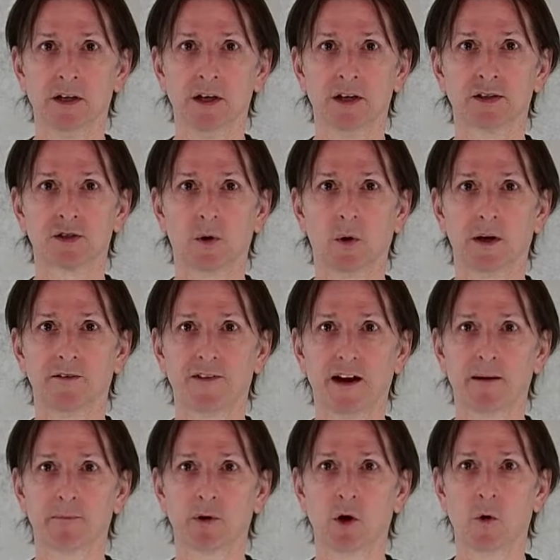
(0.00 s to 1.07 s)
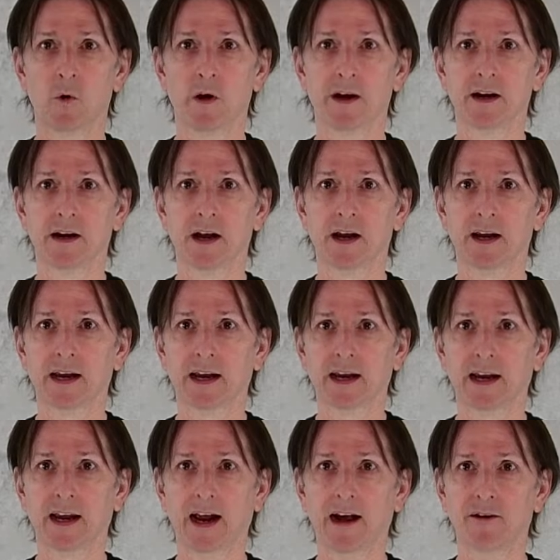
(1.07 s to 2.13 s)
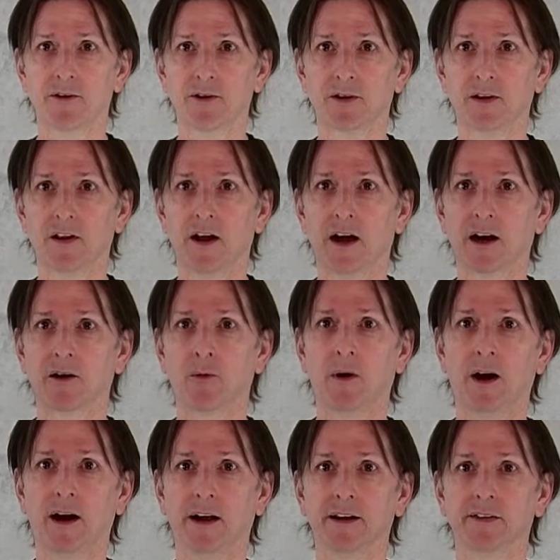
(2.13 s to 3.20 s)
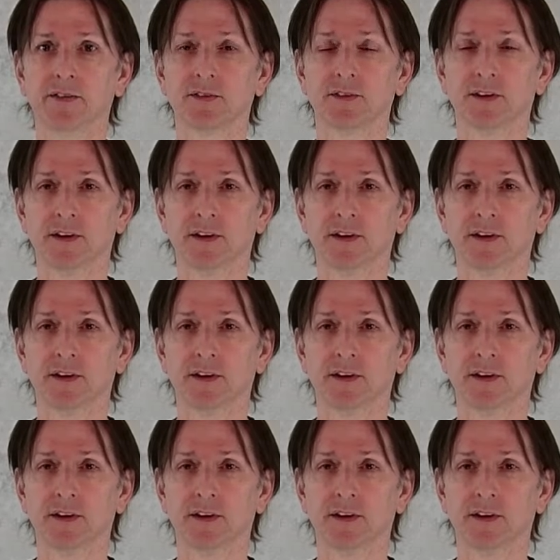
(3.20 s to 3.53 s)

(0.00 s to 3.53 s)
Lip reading: So if I'm going counterclockwise,